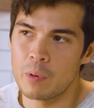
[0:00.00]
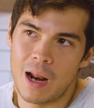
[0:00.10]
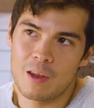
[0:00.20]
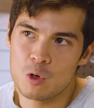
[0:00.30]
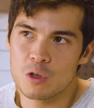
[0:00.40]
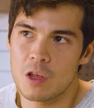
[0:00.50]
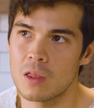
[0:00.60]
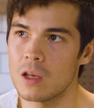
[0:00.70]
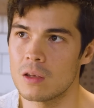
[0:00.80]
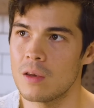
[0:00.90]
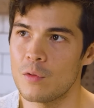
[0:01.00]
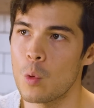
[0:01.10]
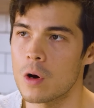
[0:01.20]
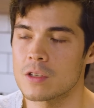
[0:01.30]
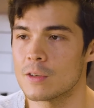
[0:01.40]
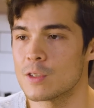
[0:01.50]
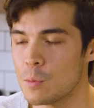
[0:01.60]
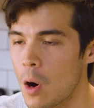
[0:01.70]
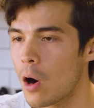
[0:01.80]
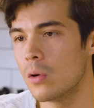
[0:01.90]
but I usually think if you want to start
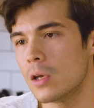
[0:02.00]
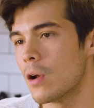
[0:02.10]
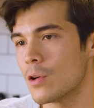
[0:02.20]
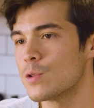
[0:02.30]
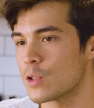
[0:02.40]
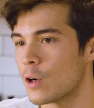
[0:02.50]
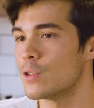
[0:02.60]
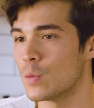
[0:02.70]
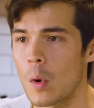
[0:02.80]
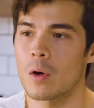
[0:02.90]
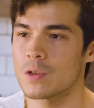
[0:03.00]
tomorrow, you can also start tomorrow.